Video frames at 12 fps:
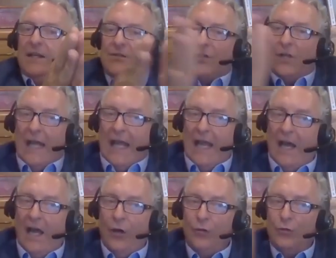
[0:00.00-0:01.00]
So
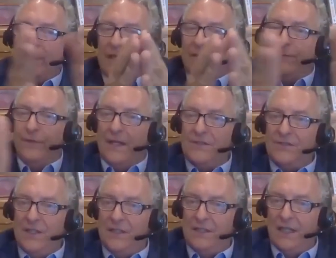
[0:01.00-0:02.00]
how do we
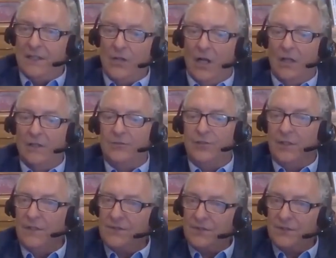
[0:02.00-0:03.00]
invest in technology
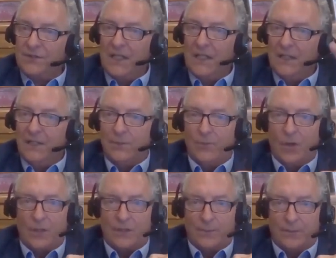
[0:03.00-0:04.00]
to succeed in the
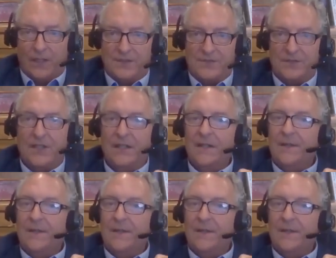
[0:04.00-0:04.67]
marketplace?